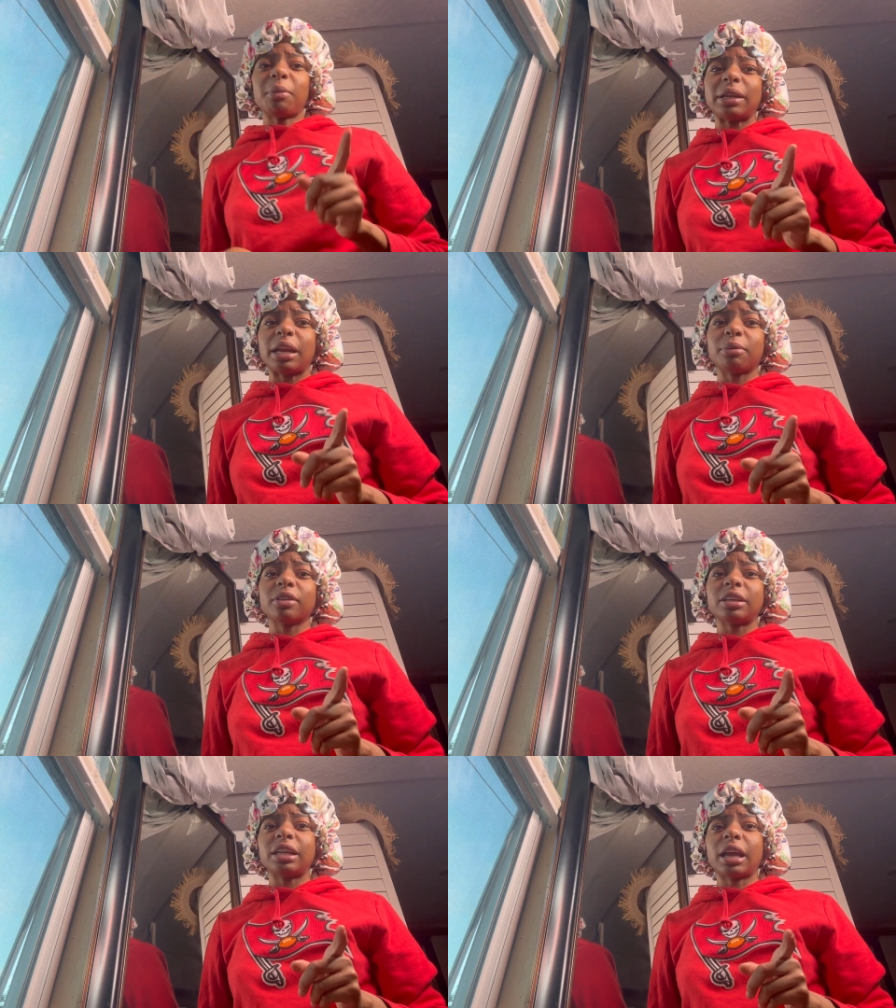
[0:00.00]
my neighbor
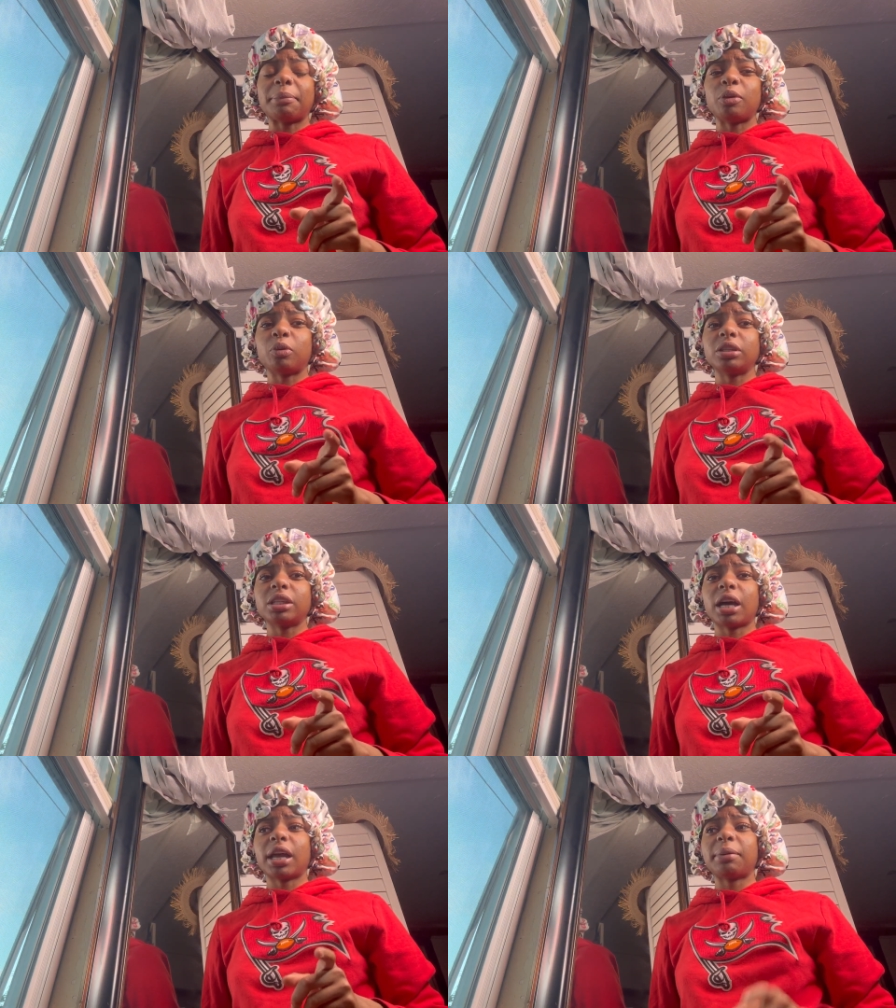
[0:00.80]
looking at me one
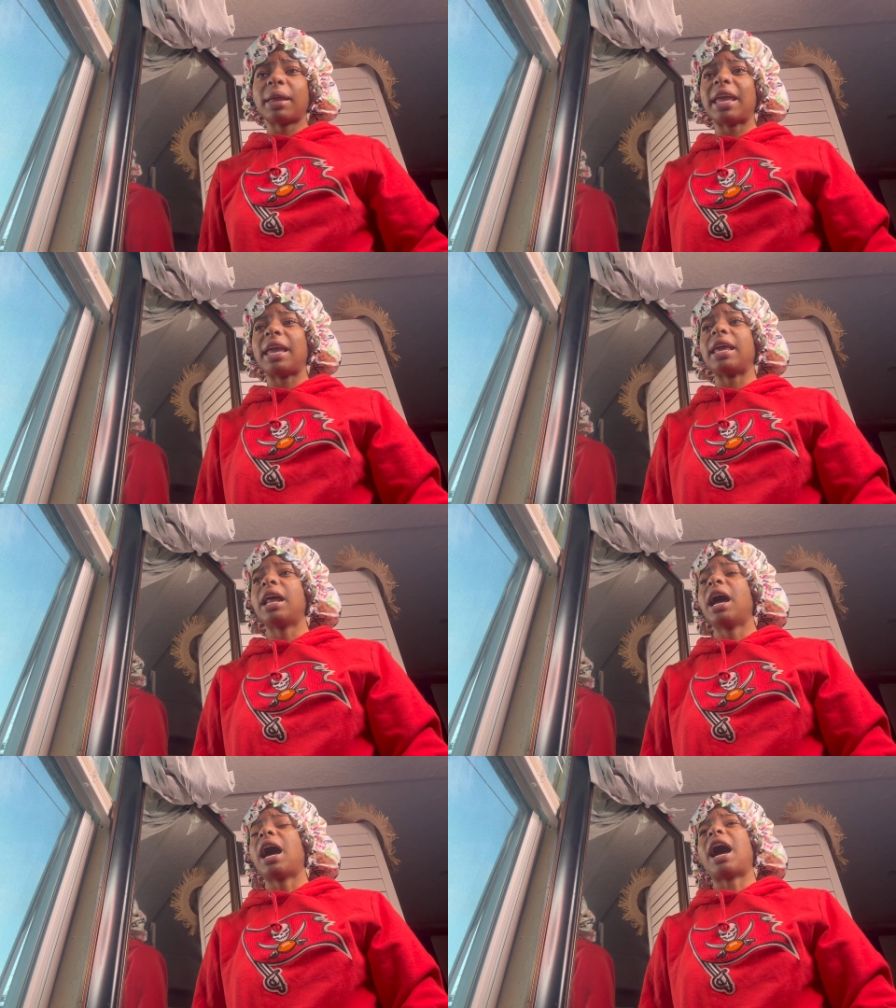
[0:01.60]
time, and
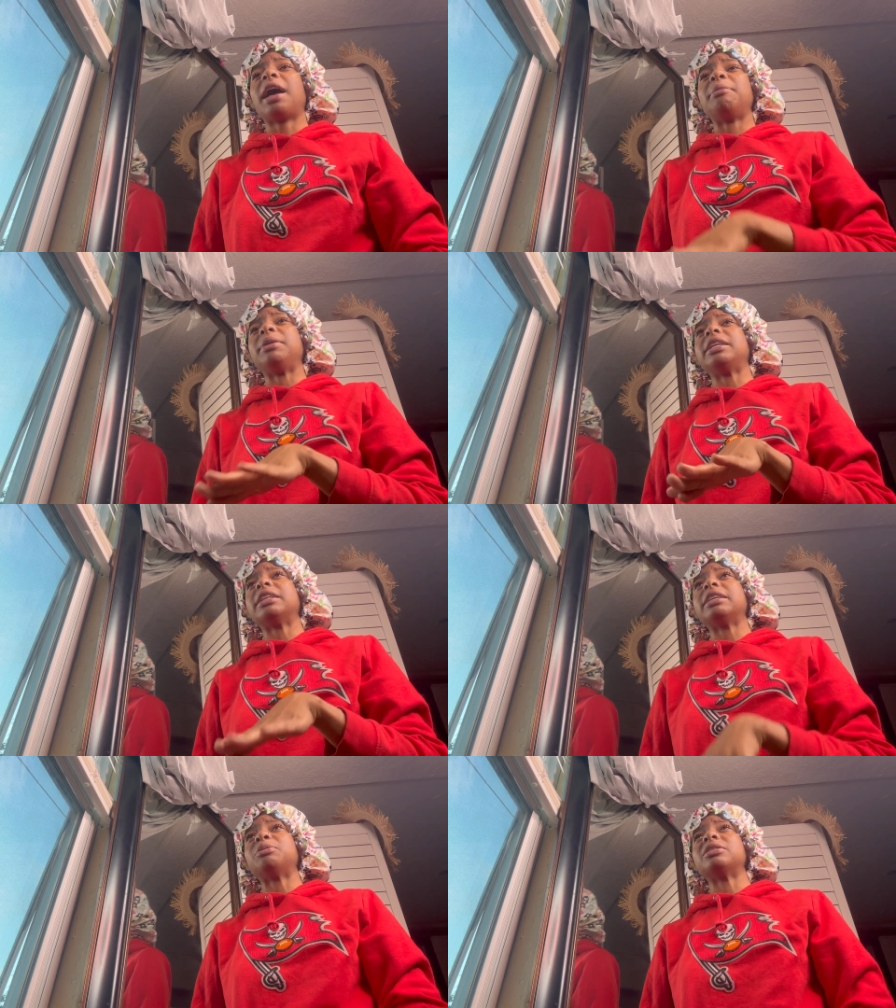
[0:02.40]
I
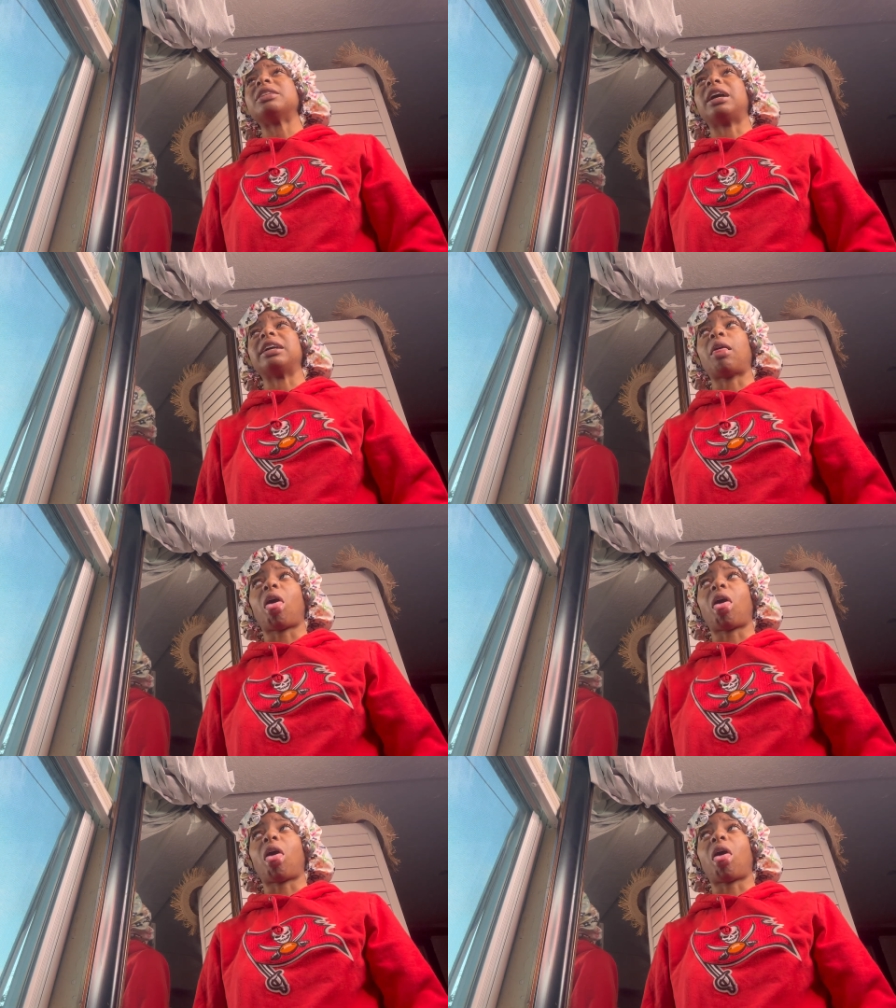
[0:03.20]
immediately was like,